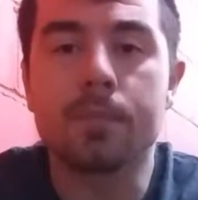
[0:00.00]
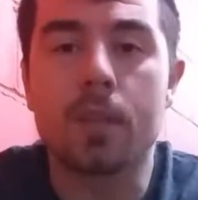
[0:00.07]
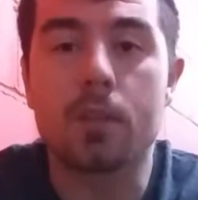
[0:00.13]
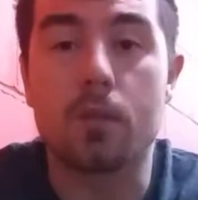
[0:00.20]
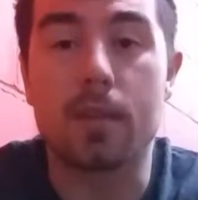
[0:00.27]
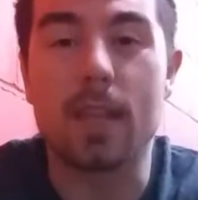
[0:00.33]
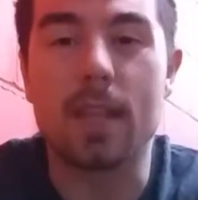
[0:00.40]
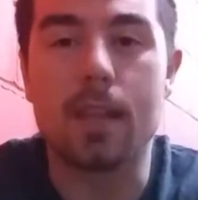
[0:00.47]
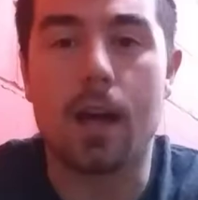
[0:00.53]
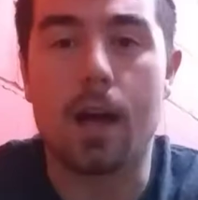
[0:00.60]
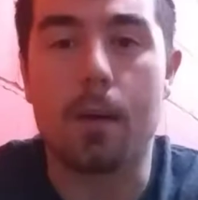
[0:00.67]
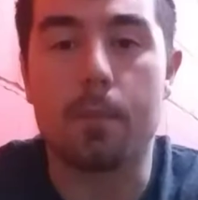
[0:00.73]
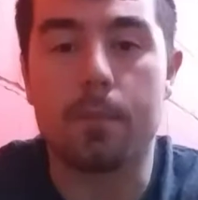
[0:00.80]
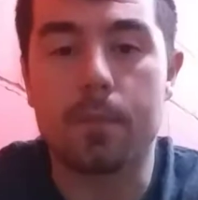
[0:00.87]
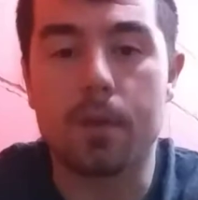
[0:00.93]
So that,
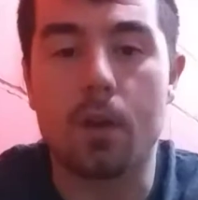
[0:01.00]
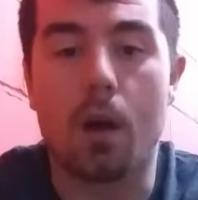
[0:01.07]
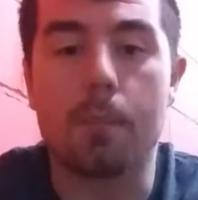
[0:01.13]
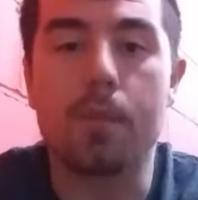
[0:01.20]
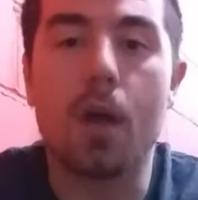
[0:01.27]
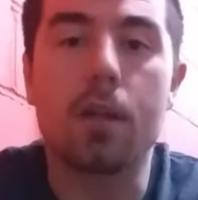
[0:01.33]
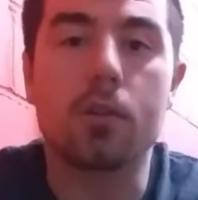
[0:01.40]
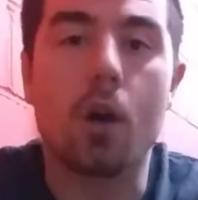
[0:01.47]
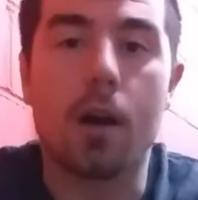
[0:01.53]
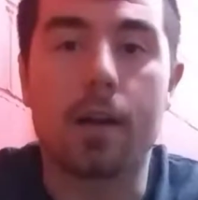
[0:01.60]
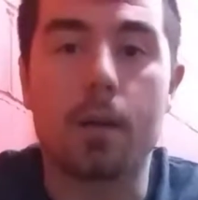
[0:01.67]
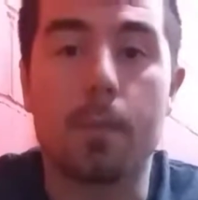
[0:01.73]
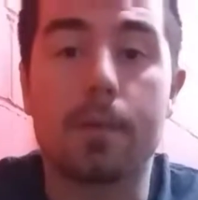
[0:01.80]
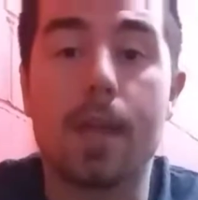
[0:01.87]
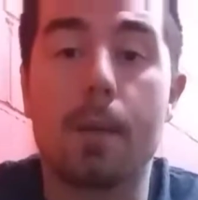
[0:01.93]
I'm not
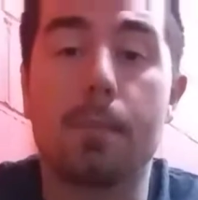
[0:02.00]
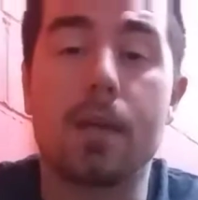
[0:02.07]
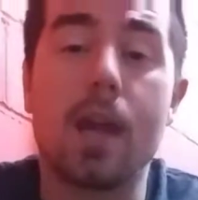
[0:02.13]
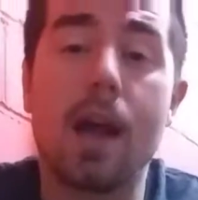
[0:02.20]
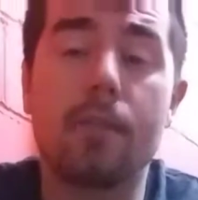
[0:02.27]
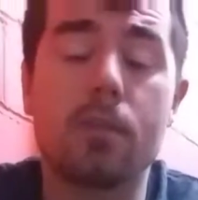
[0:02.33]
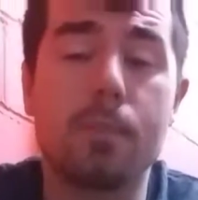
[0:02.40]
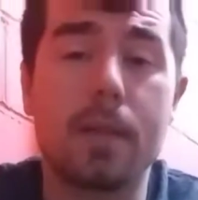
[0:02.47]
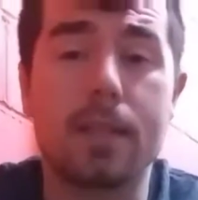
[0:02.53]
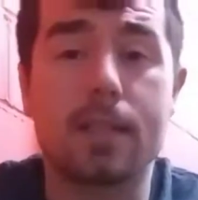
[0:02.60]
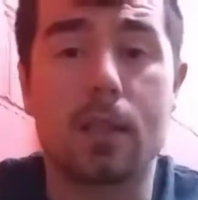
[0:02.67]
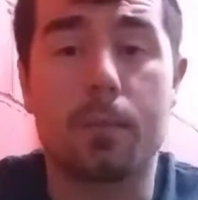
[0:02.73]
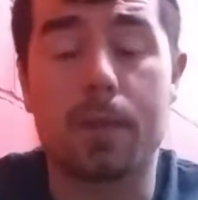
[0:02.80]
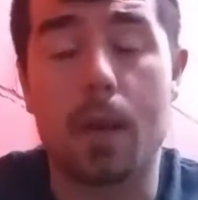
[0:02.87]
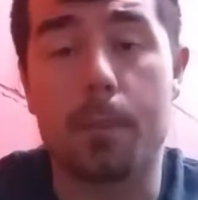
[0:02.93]
talking about that, but you have to be in
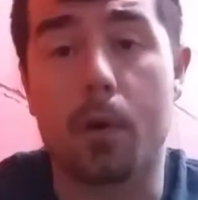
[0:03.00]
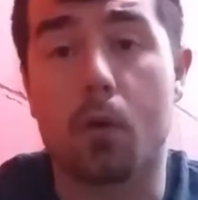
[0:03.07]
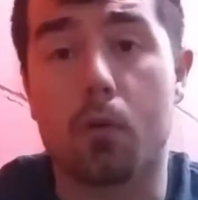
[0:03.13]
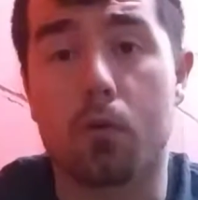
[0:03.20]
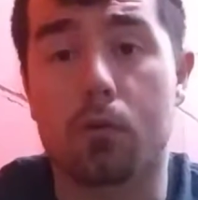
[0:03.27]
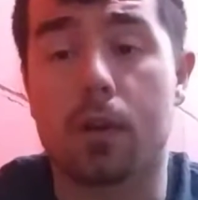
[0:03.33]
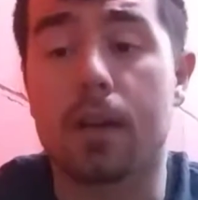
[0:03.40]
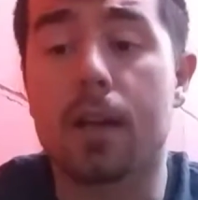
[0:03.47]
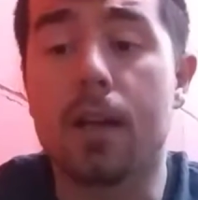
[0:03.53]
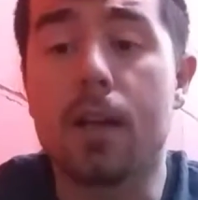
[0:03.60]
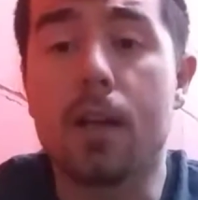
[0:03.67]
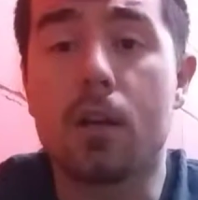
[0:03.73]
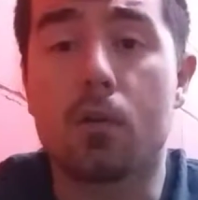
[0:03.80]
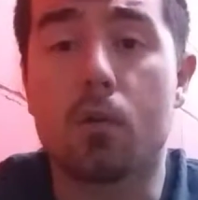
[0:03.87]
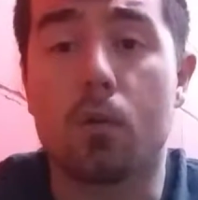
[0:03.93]
some type of caloric
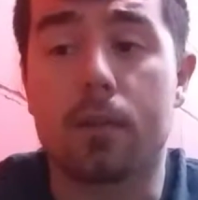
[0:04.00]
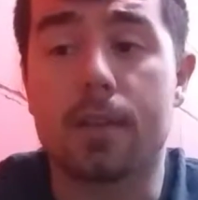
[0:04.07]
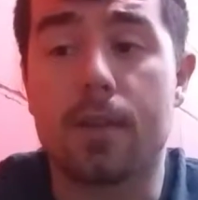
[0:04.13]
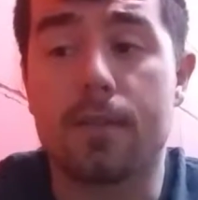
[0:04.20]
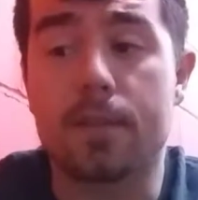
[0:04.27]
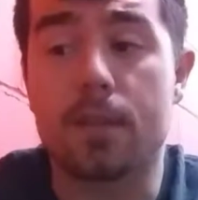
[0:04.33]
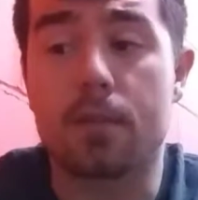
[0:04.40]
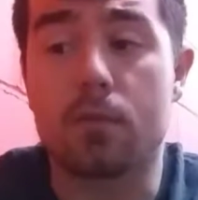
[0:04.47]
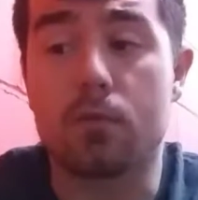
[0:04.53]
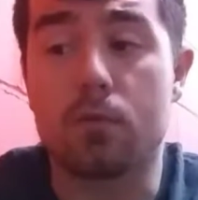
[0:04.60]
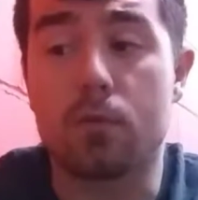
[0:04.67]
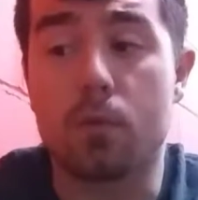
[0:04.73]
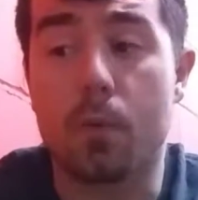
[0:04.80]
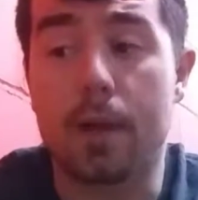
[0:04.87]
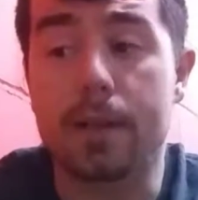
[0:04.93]
deficit to
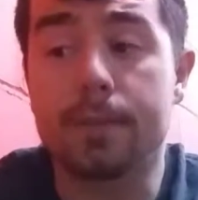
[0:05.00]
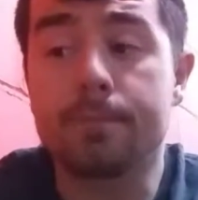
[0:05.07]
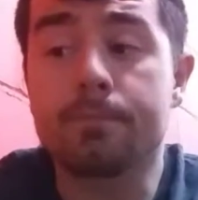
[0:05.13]
lose weight.